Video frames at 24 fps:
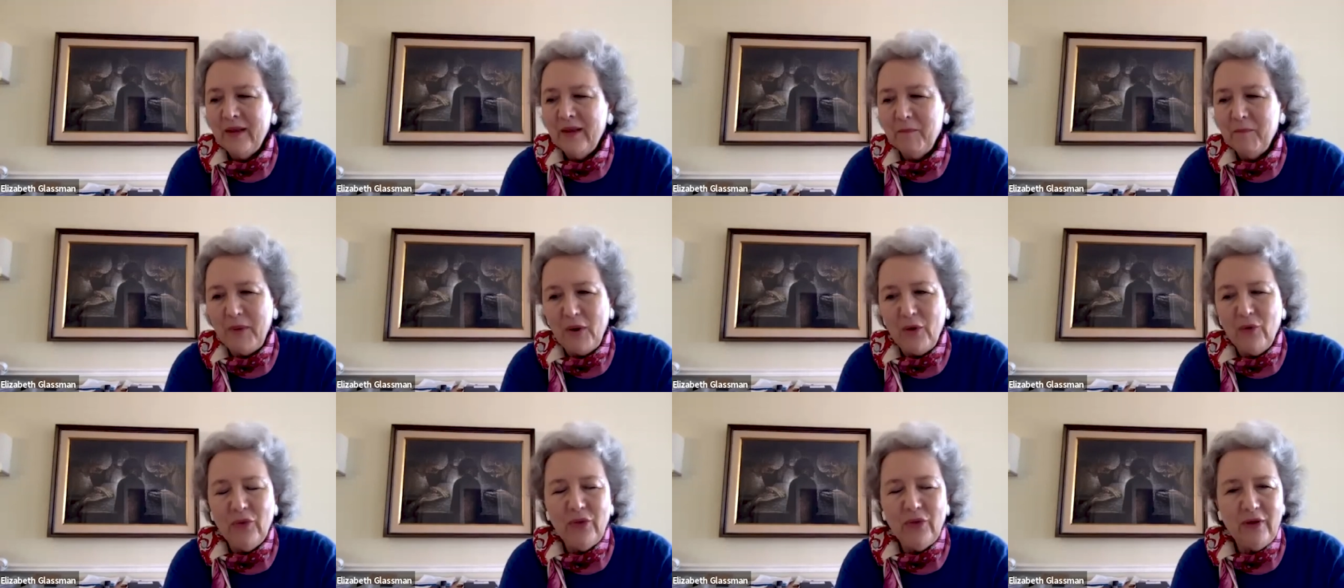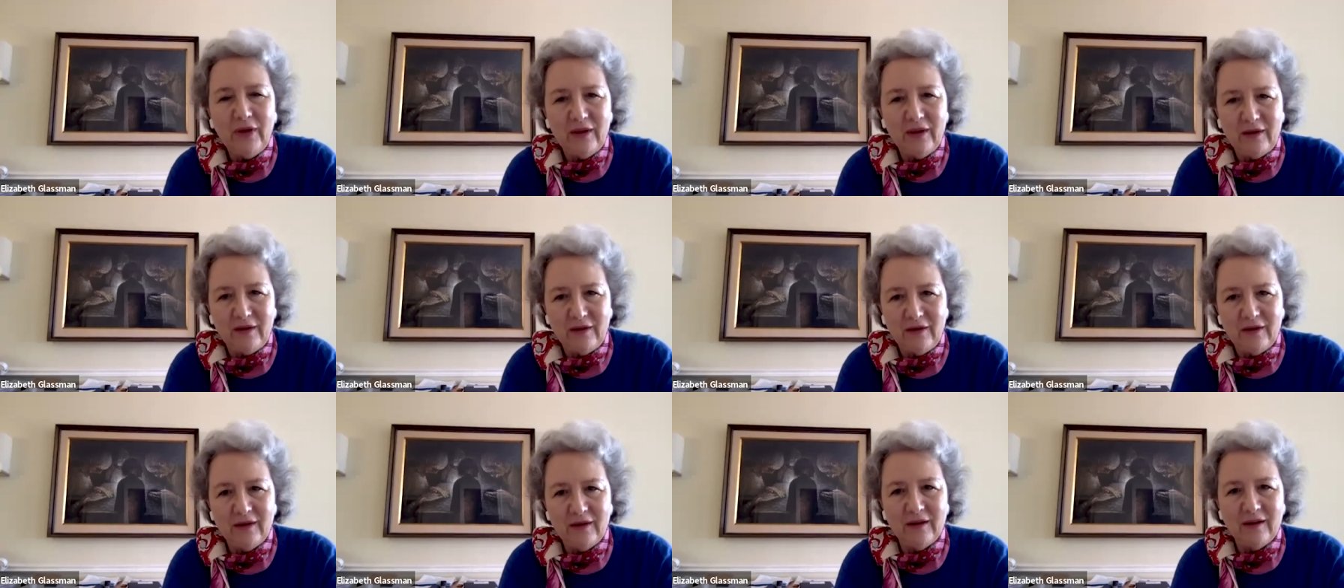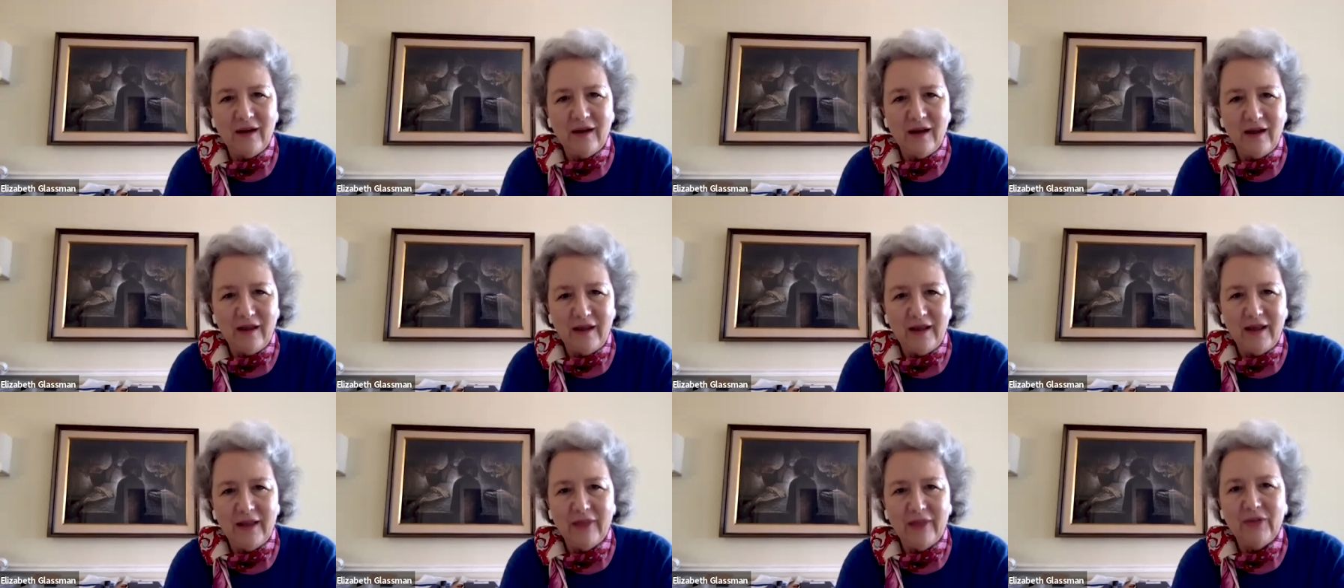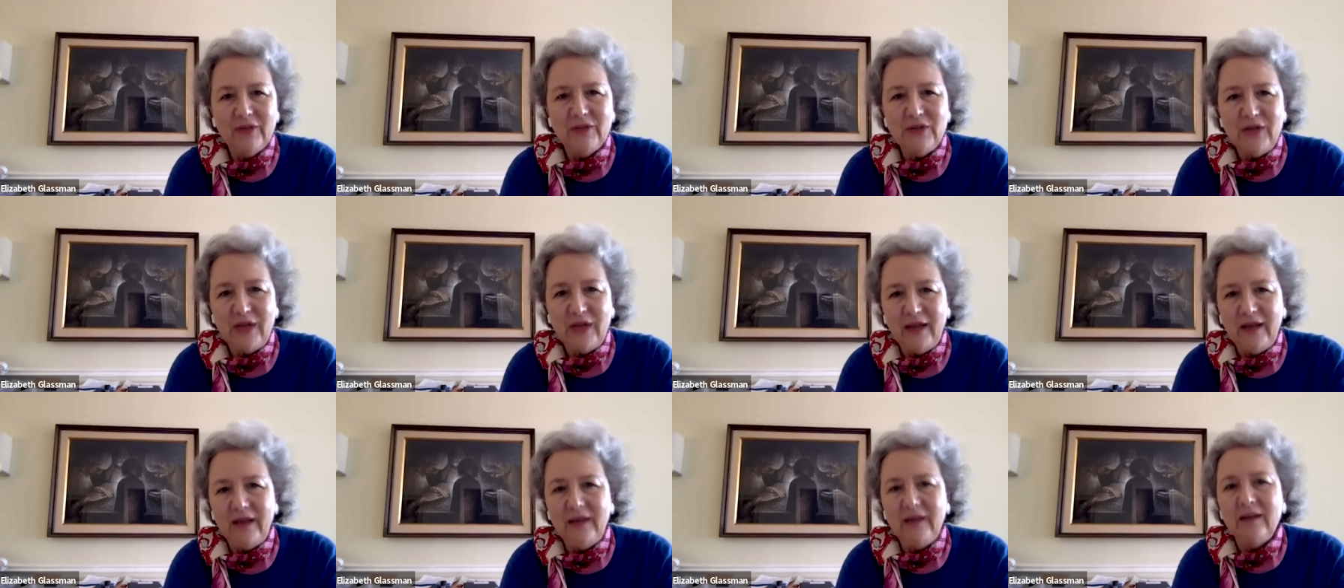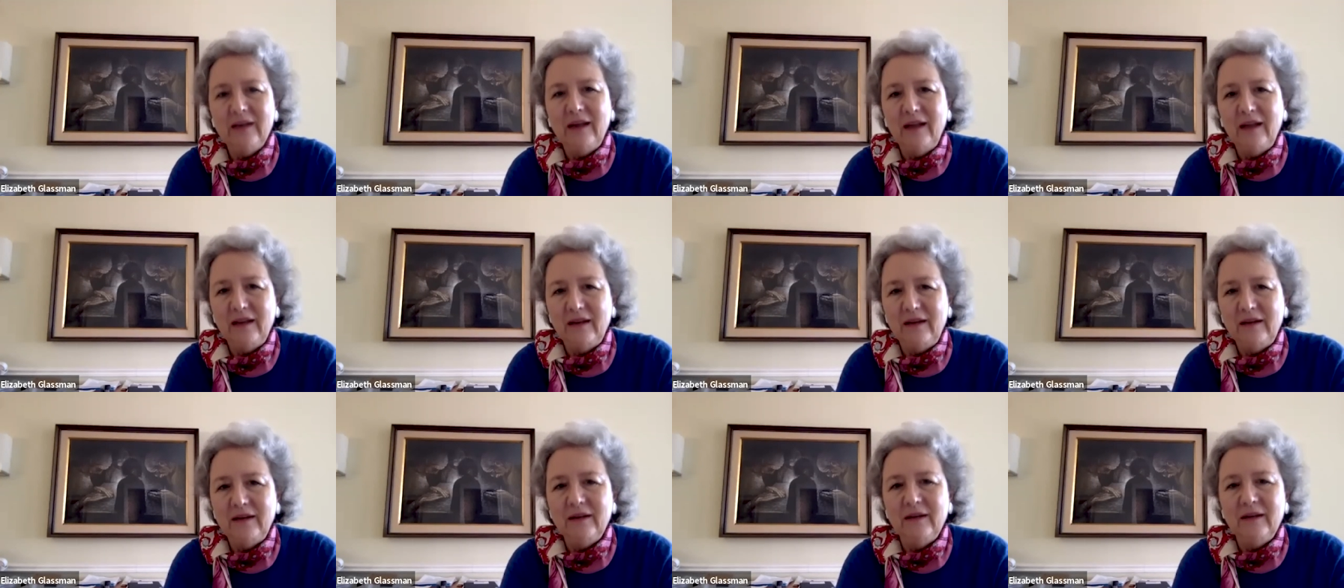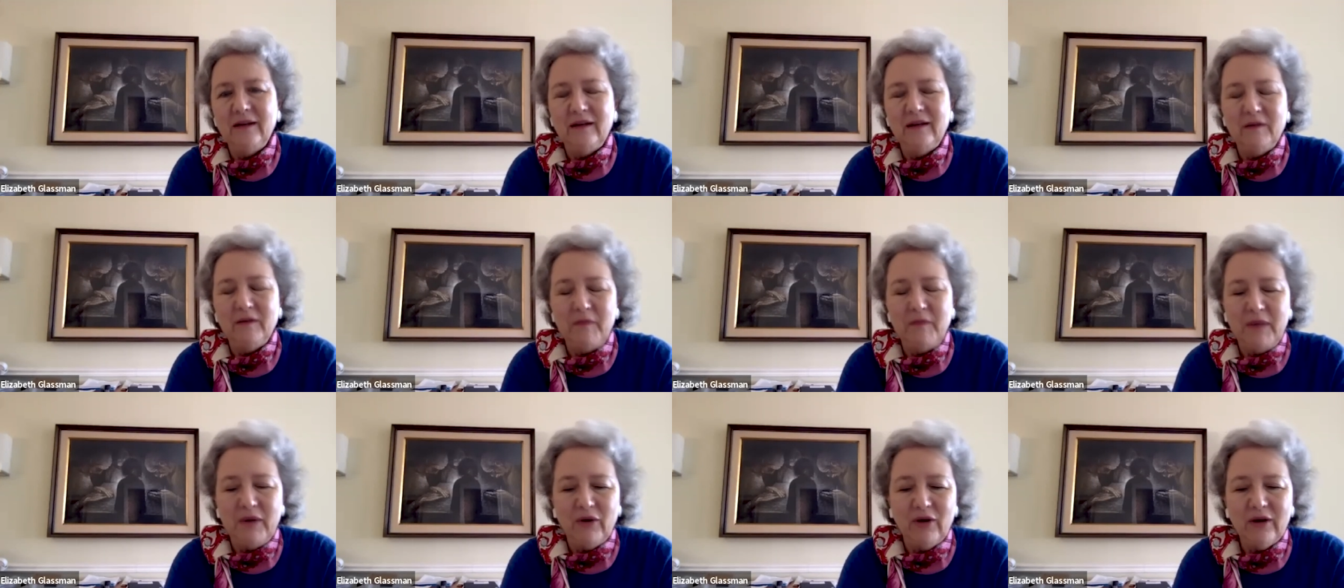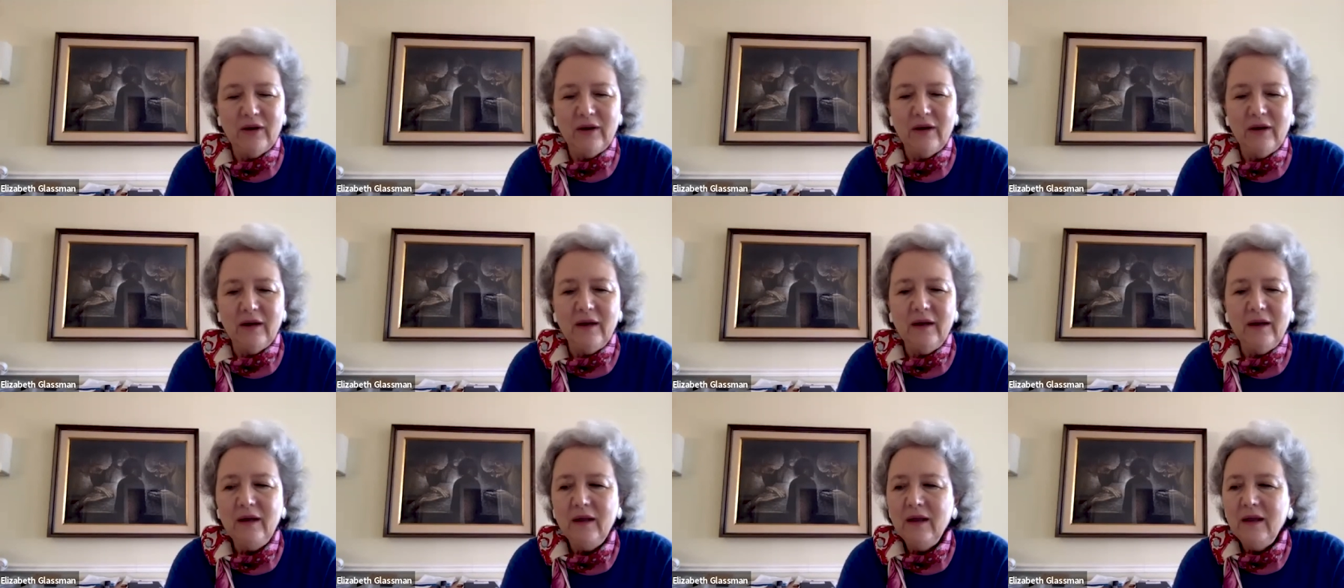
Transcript: both in at the Tate and in America,